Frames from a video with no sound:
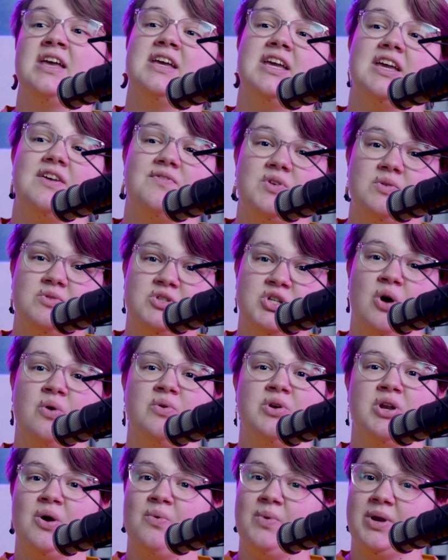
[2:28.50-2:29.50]
If you don't
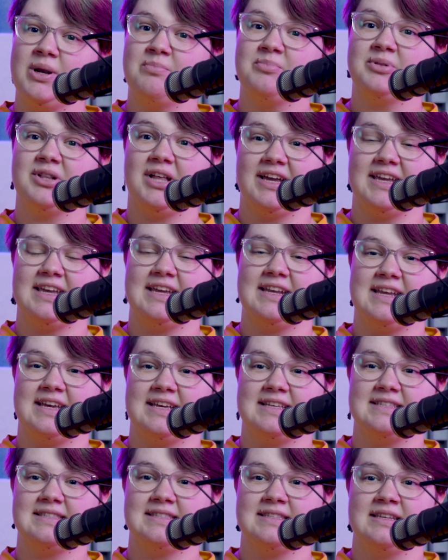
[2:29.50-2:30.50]
know what a plugin
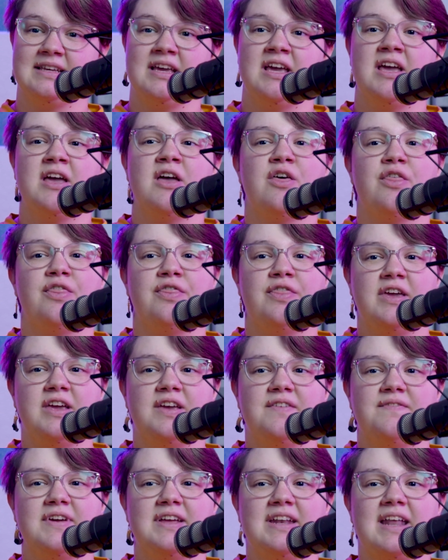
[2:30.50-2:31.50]
is, think
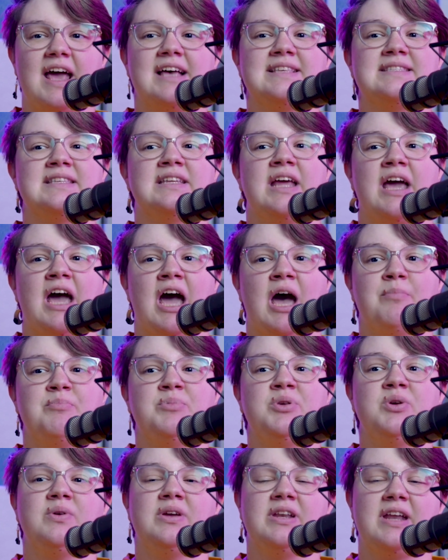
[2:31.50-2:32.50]
of it as an app
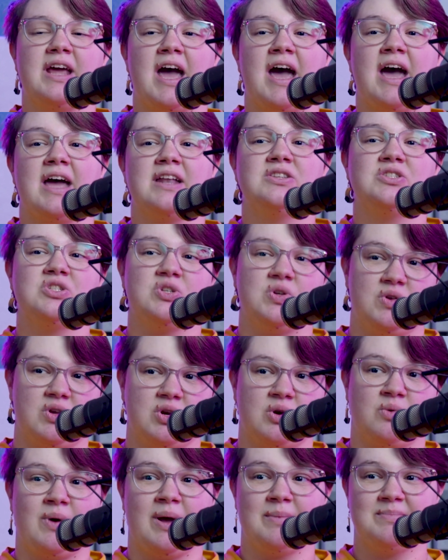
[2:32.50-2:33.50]
you can add to
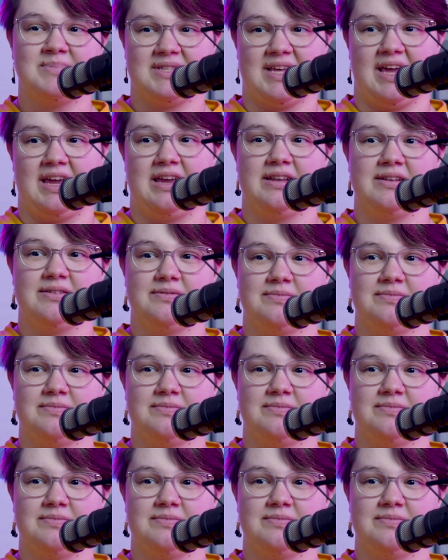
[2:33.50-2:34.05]
your website.